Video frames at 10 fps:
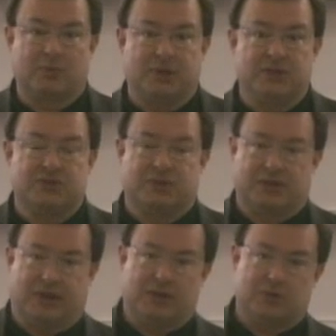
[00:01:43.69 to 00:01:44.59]
beats and a
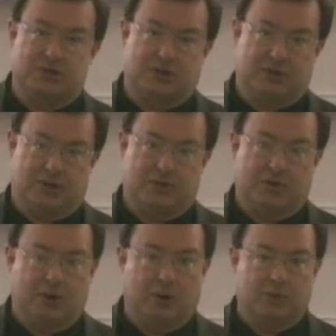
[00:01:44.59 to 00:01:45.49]
decrescendo
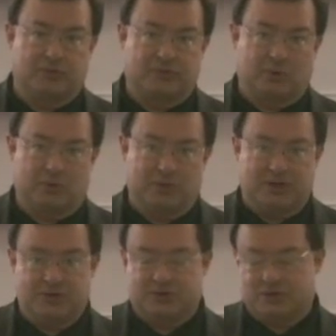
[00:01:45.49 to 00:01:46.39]
over 4
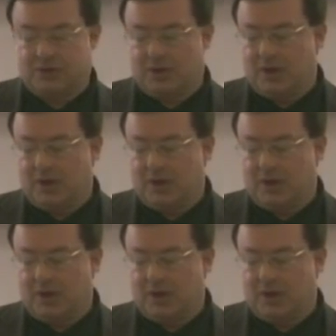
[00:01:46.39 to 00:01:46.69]
beats.